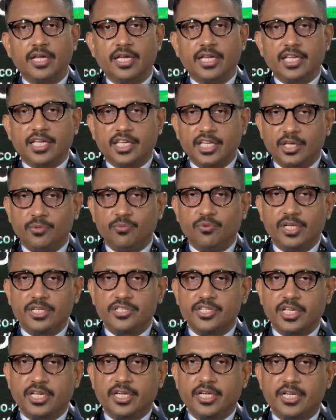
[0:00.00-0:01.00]
He will
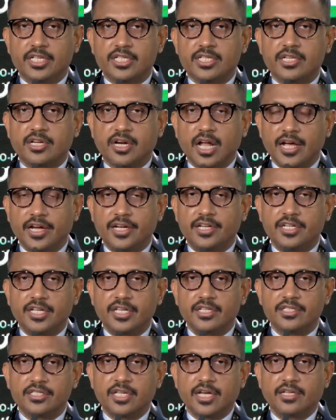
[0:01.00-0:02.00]
take us right
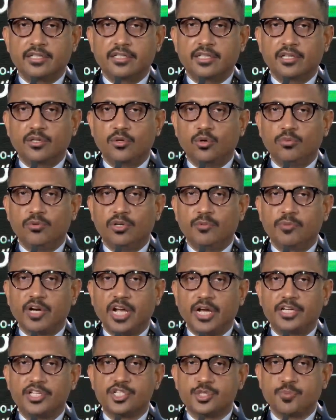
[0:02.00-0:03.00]
inside the global
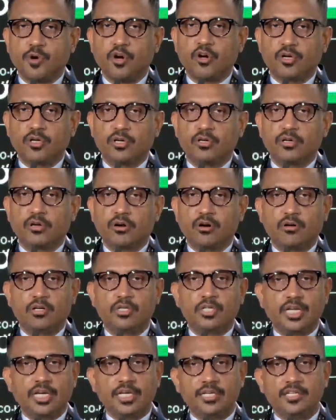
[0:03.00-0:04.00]
bright spot called
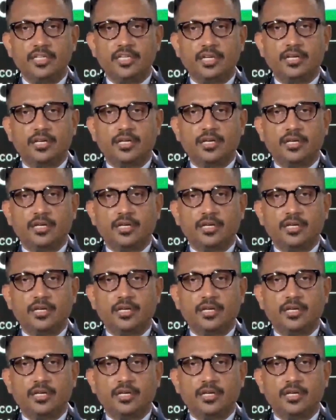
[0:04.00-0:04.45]
India.